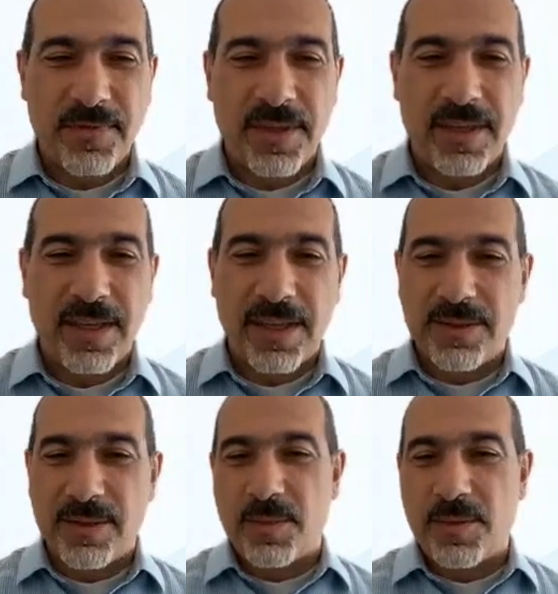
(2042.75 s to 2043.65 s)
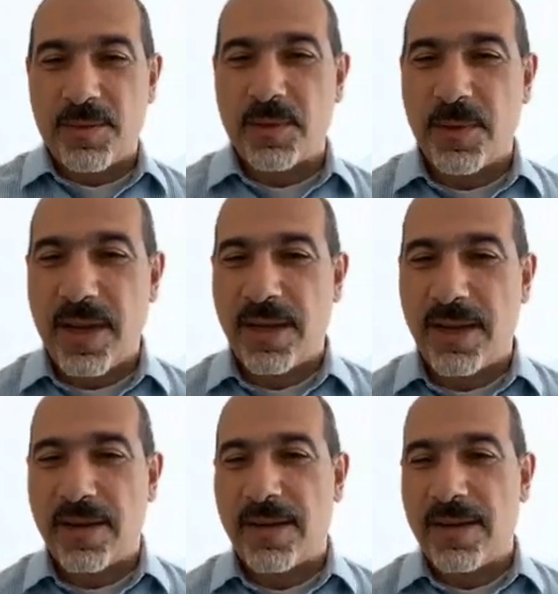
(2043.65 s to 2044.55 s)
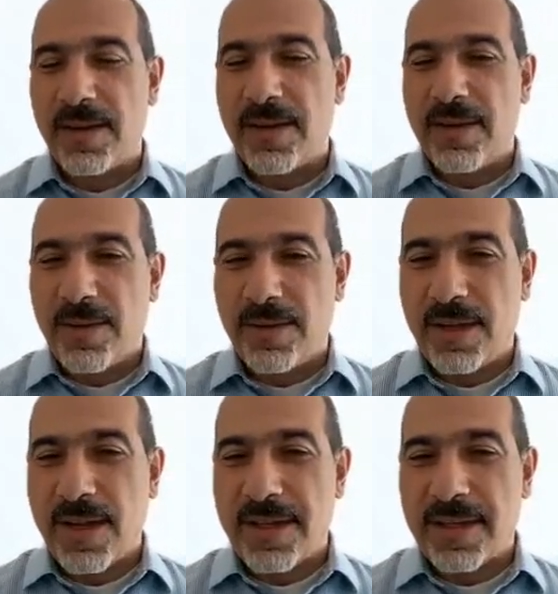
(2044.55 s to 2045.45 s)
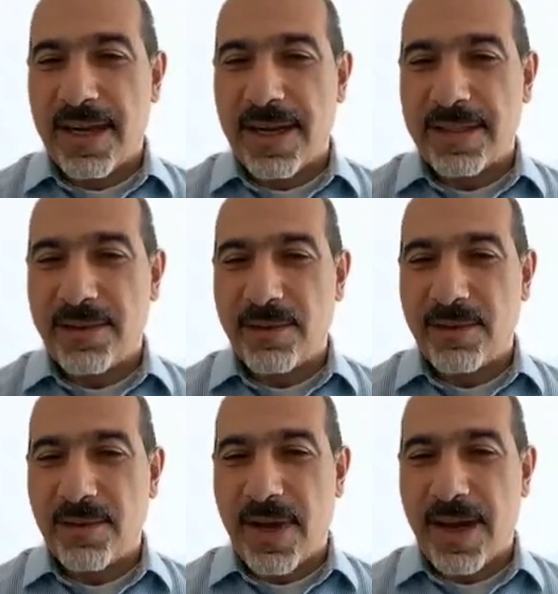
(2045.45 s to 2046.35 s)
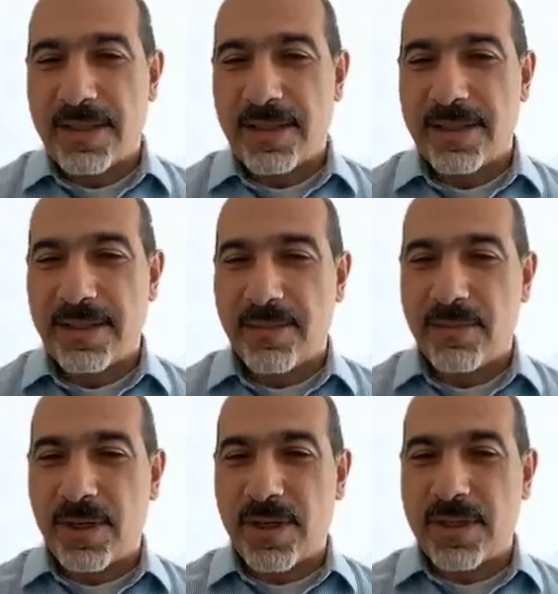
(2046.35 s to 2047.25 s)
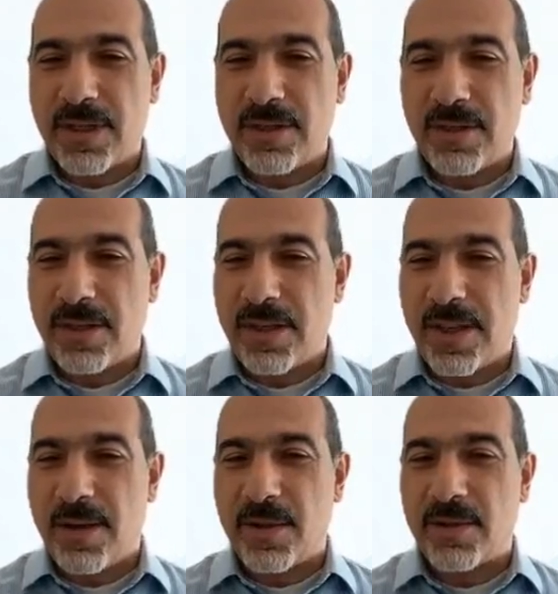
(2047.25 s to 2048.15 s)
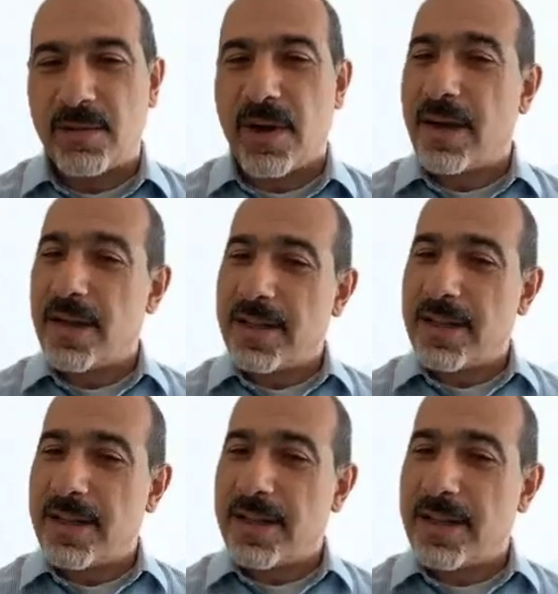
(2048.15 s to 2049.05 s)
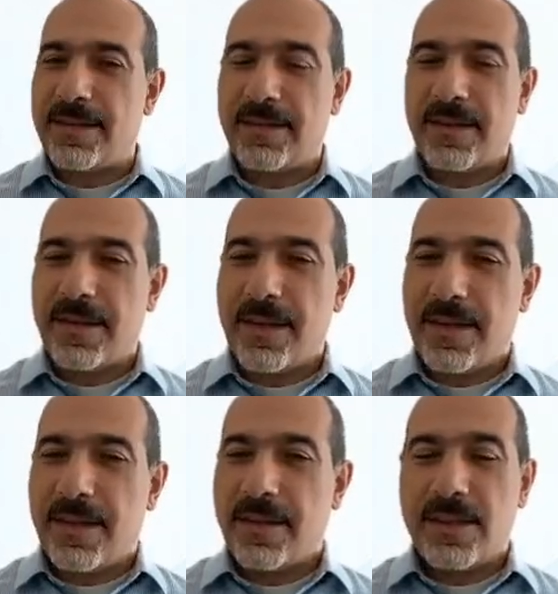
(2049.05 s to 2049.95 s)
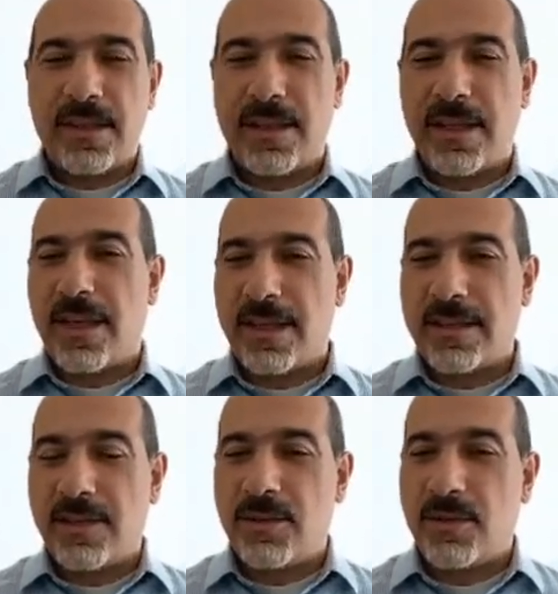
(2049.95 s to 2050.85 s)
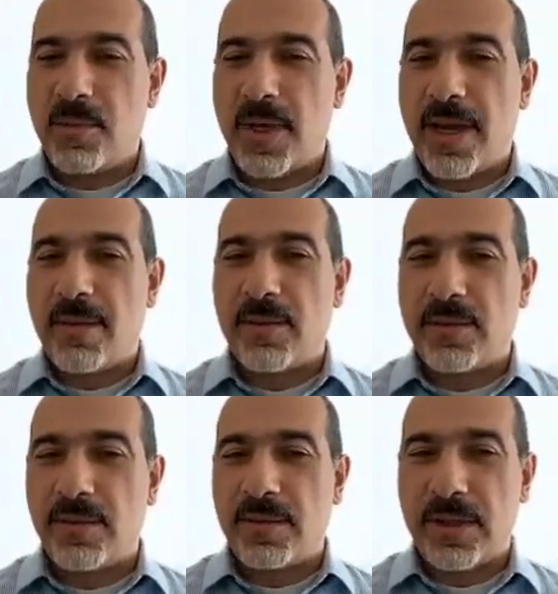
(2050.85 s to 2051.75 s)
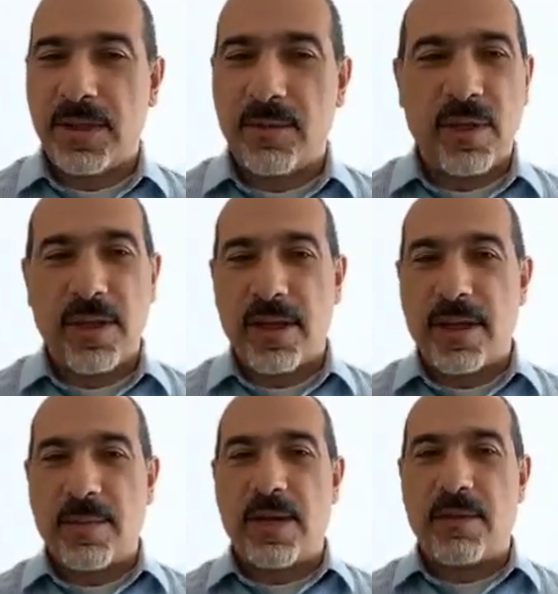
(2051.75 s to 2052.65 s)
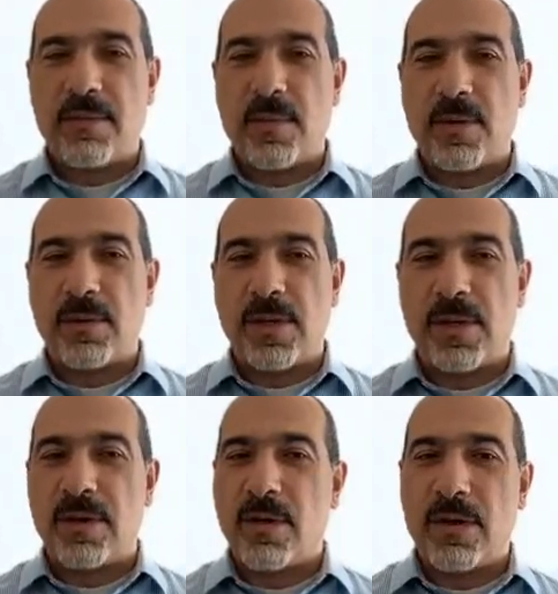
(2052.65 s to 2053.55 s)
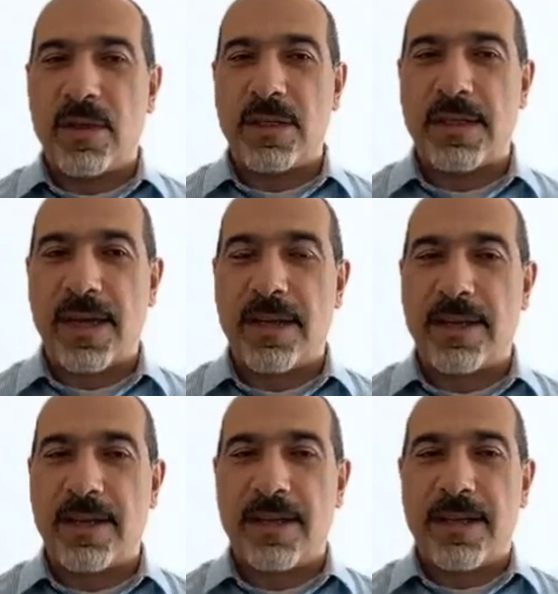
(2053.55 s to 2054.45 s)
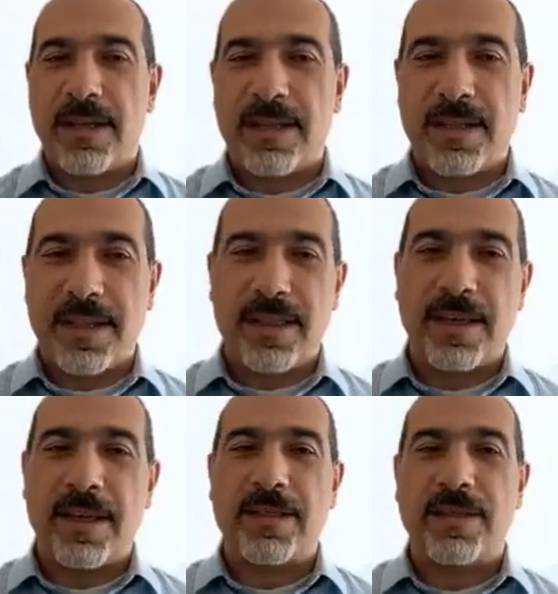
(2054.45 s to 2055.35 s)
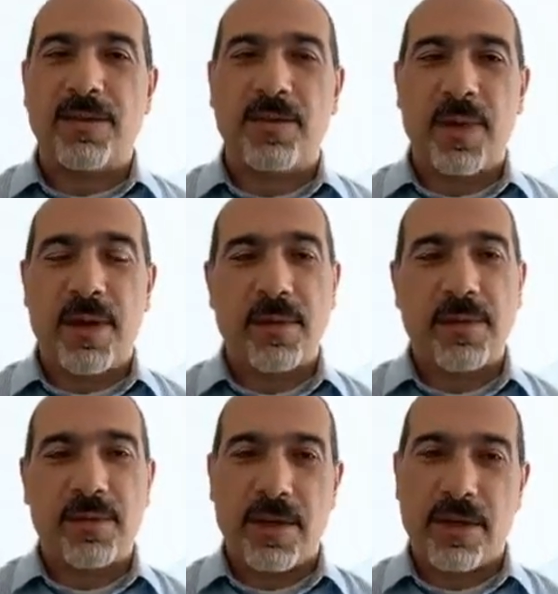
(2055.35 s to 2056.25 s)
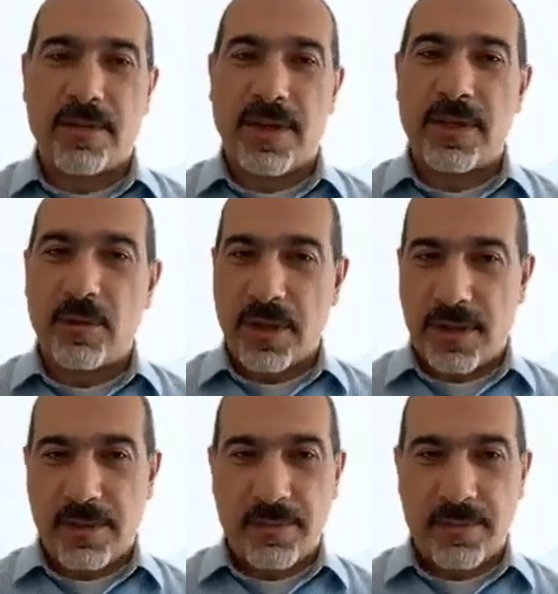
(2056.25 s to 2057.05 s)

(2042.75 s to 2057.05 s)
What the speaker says: thing. So Bruce Wayne here only has access to two assets, a workstation and Emerson Rock, and that's it. There's nothing else he should be able to see, whether coming in remotely or on site. Nothing else he should be able to interface with.